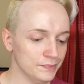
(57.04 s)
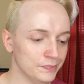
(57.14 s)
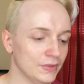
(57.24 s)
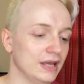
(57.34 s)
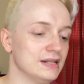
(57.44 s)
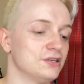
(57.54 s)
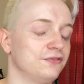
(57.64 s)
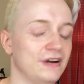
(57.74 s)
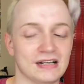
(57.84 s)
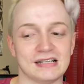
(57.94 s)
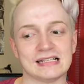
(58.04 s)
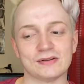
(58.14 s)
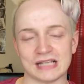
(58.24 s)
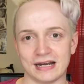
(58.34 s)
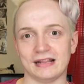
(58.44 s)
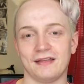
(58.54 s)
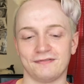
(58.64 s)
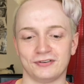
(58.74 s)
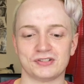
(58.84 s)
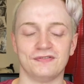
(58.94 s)
And it's so funny because as I was editing that
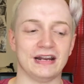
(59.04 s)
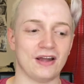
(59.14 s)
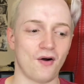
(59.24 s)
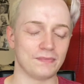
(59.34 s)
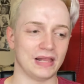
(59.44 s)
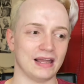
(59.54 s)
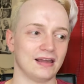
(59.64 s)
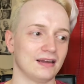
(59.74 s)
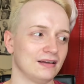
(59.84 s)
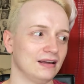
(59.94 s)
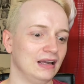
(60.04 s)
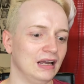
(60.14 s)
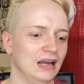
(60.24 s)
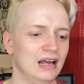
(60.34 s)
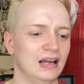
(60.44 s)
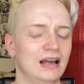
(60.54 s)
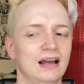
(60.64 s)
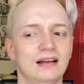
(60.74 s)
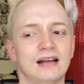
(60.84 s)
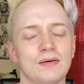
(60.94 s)
first video, I'm like, I
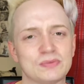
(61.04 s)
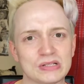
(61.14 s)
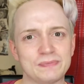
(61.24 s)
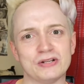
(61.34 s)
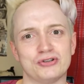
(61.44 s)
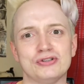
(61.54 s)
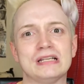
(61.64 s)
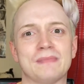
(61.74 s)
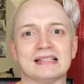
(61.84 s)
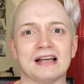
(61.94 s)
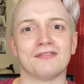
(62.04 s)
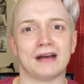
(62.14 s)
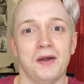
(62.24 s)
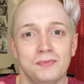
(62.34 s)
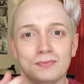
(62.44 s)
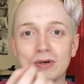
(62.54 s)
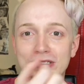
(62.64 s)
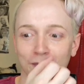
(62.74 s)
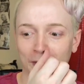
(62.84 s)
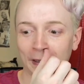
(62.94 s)
was supposed to be introducing myself and I wasn't
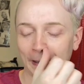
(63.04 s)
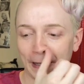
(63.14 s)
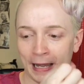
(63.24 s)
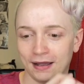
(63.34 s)
really like,